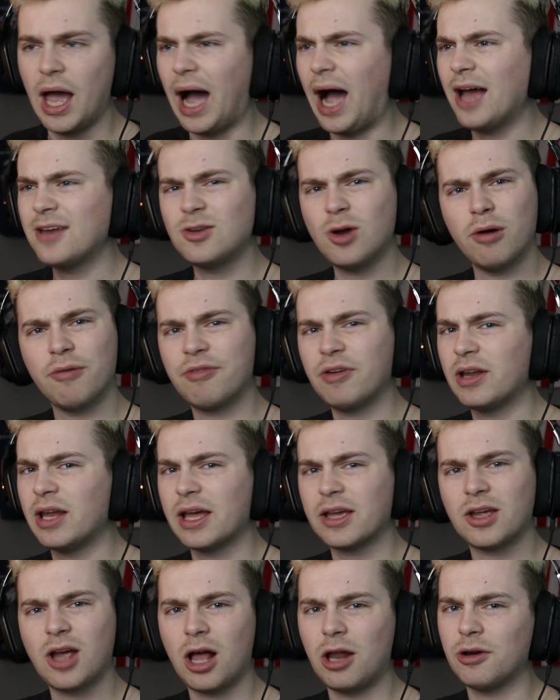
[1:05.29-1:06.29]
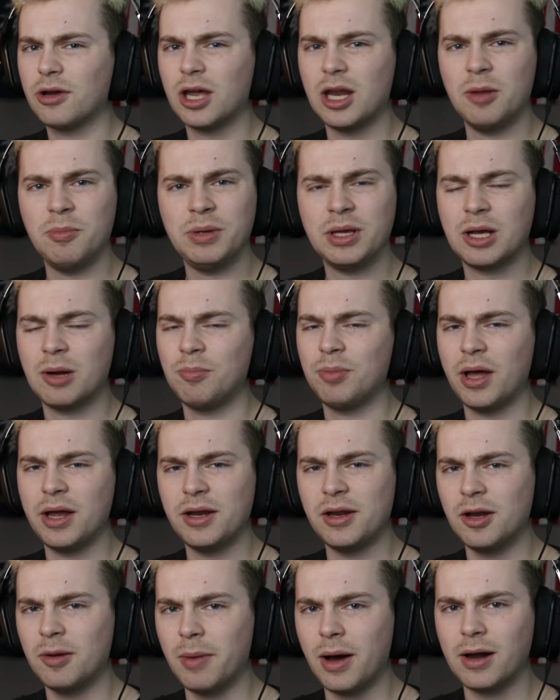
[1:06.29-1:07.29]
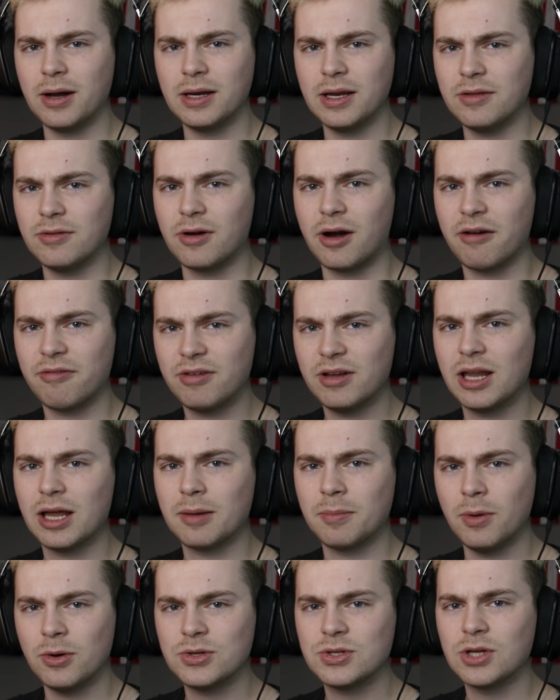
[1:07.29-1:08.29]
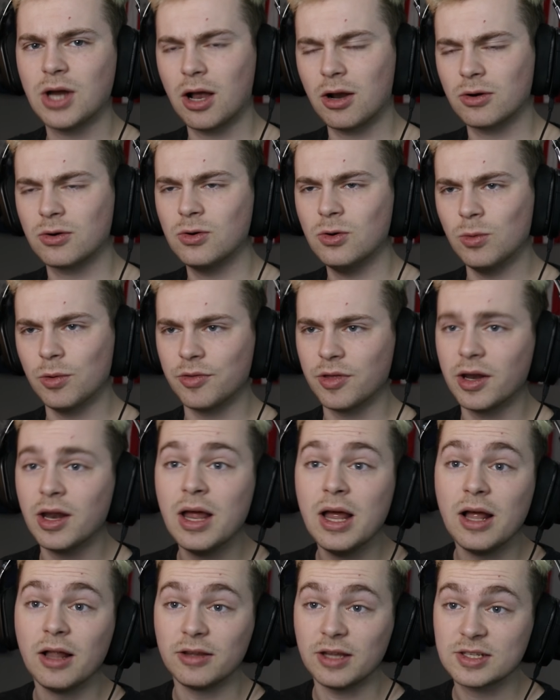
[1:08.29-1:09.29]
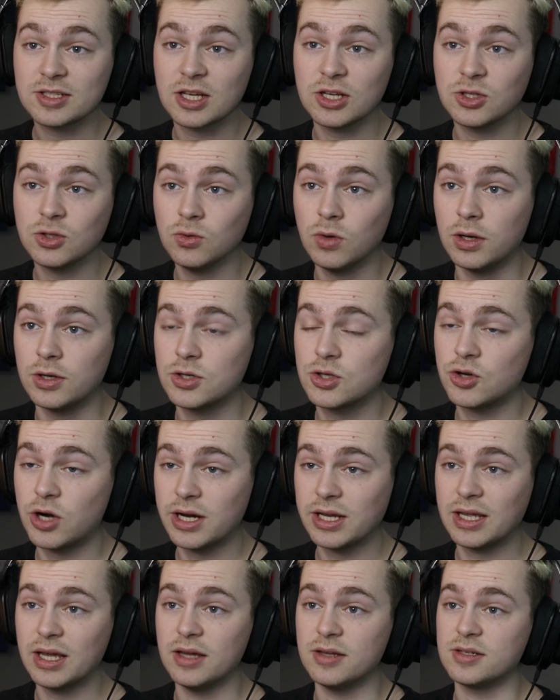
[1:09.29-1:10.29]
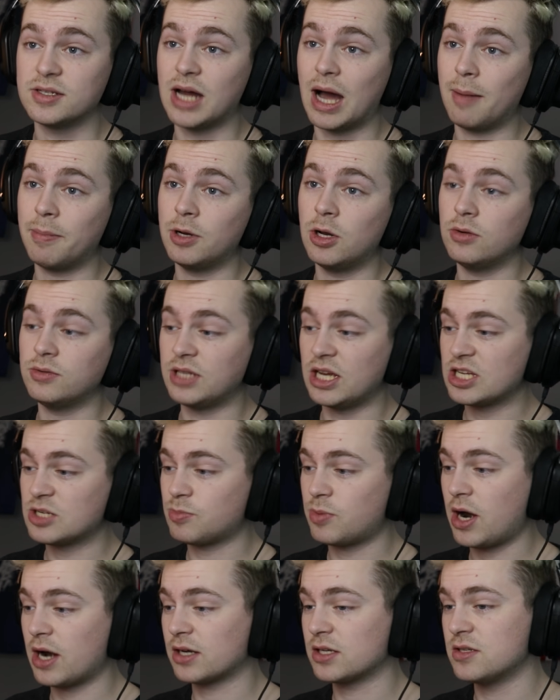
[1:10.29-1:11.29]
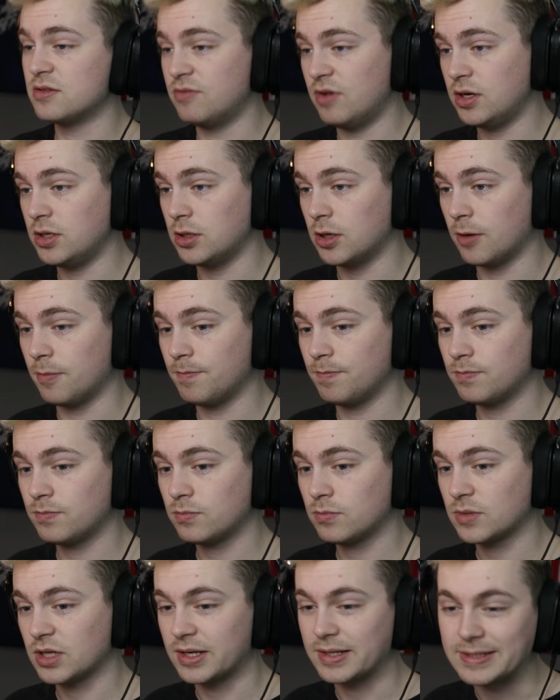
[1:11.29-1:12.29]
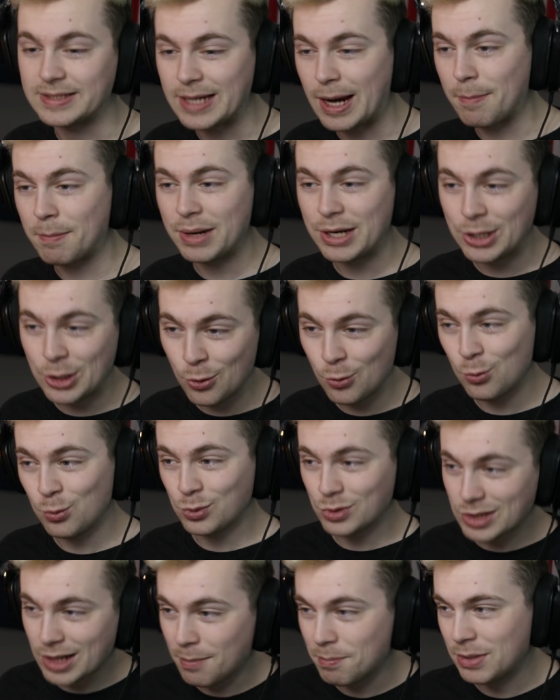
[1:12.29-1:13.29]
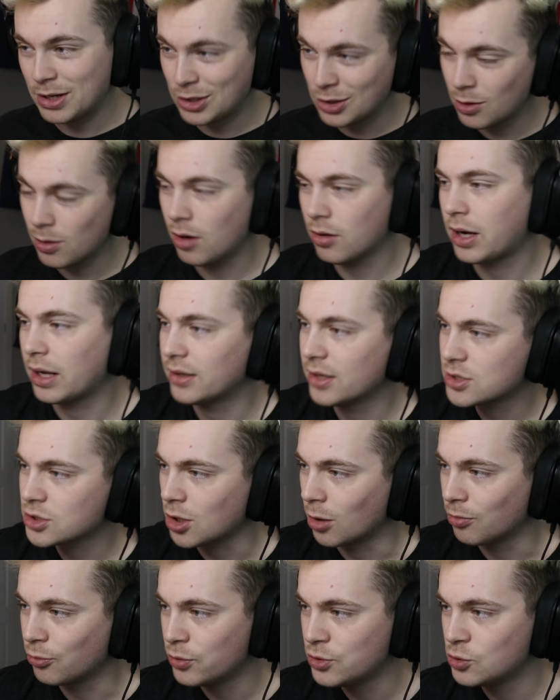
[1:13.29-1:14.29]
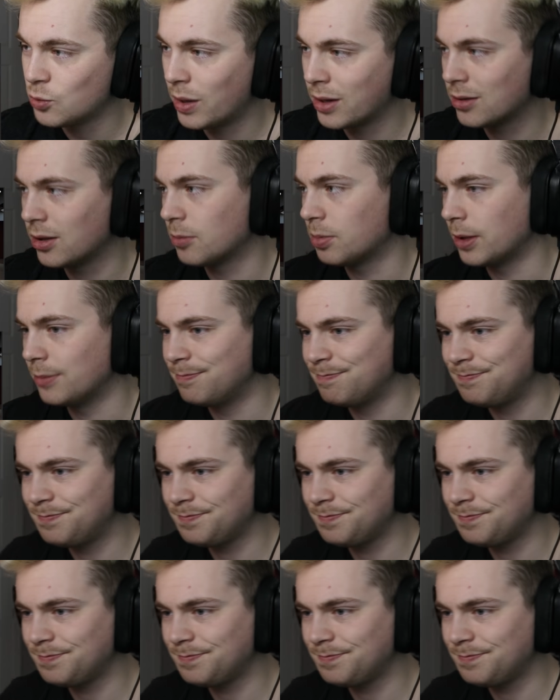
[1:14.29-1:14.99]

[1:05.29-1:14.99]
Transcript: I don't feel like y'all are gonna be complaining about it either. I feel like most of y'all are cool with it. Let's get to it. Stray Kids, Domino dance practice video. Domino, Domino. Okay, let's go. 3, 2, 1, click play.